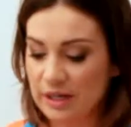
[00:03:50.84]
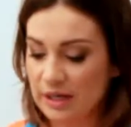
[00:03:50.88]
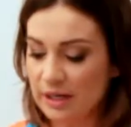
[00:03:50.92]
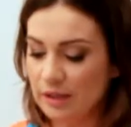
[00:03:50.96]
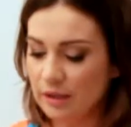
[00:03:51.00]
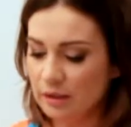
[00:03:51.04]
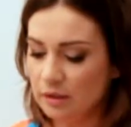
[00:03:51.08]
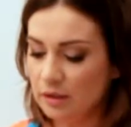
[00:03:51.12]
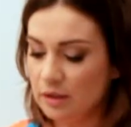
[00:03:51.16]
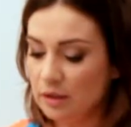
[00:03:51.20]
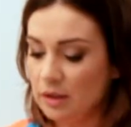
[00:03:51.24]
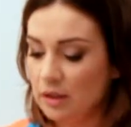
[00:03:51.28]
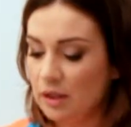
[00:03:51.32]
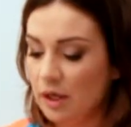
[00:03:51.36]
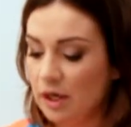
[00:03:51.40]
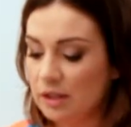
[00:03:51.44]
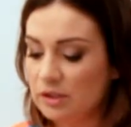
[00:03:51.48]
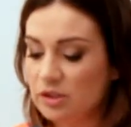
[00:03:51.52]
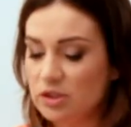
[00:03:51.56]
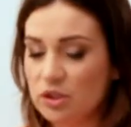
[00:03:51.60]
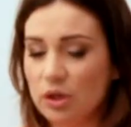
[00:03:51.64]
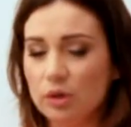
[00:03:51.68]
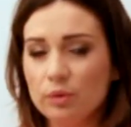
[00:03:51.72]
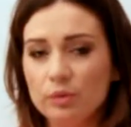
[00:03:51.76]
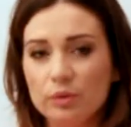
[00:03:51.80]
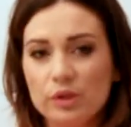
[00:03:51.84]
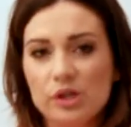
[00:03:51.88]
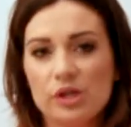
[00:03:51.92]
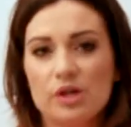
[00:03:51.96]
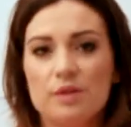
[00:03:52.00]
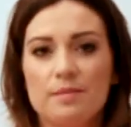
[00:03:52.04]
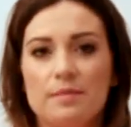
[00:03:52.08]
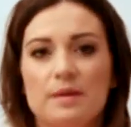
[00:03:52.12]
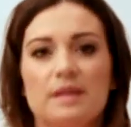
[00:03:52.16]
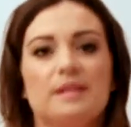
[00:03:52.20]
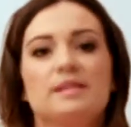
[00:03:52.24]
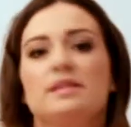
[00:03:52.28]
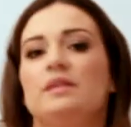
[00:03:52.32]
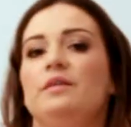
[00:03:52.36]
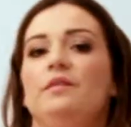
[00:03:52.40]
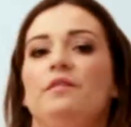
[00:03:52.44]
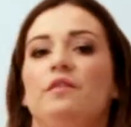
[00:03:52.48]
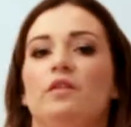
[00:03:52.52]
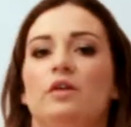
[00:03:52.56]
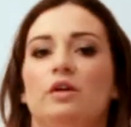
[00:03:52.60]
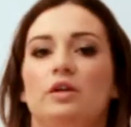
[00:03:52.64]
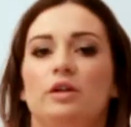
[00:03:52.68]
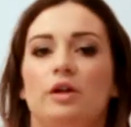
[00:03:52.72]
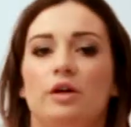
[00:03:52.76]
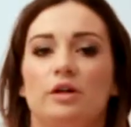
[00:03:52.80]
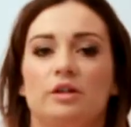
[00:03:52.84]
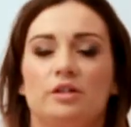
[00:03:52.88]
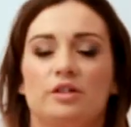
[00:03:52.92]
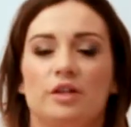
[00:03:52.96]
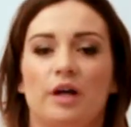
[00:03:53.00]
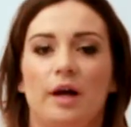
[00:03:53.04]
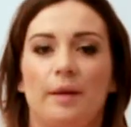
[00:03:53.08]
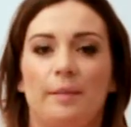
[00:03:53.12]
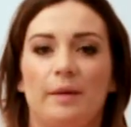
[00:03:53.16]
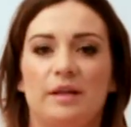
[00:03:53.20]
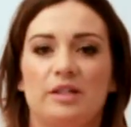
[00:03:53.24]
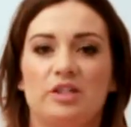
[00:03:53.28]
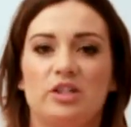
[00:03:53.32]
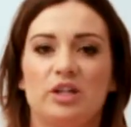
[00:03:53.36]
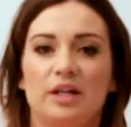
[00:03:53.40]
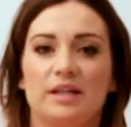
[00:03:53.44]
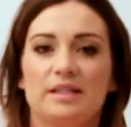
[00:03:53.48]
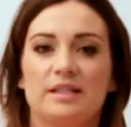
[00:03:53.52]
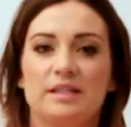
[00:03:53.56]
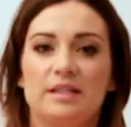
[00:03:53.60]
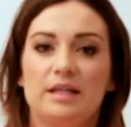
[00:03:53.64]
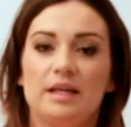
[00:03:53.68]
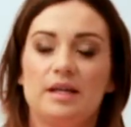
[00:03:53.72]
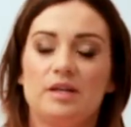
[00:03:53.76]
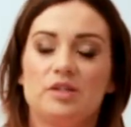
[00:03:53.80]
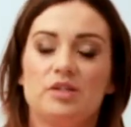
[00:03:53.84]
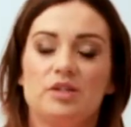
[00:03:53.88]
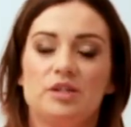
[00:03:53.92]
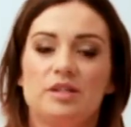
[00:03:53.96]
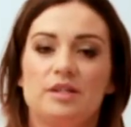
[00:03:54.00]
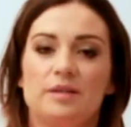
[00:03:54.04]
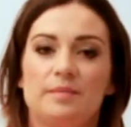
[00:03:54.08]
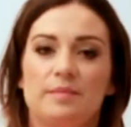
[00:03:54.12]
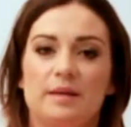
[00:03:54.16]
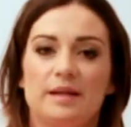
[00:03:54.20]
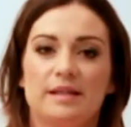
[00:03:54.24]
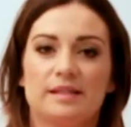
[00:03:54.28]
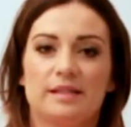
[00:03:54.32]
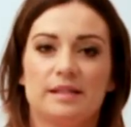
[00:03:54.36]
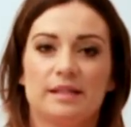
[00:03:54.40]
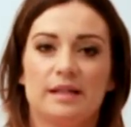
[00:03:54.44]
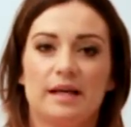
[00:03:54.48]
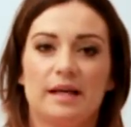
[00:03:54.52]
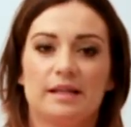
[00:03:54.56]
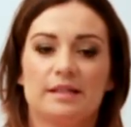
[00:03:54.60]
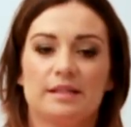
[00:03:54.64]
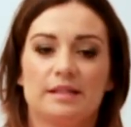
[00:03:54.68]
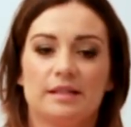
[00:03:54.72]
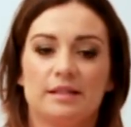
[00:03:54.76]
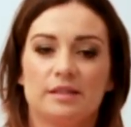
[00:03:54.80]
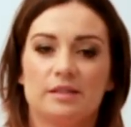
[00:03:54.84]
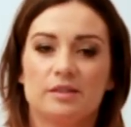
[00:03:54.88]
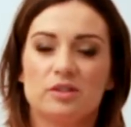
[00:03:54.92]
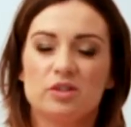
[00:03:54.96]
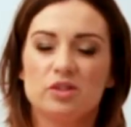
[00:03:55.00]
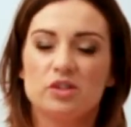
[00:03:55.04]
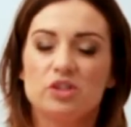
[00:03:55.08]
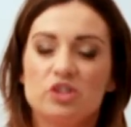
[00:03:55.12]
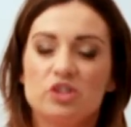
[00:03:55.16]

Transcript: in. I don't want you to mix it for a long time. I just need you to mix it until it's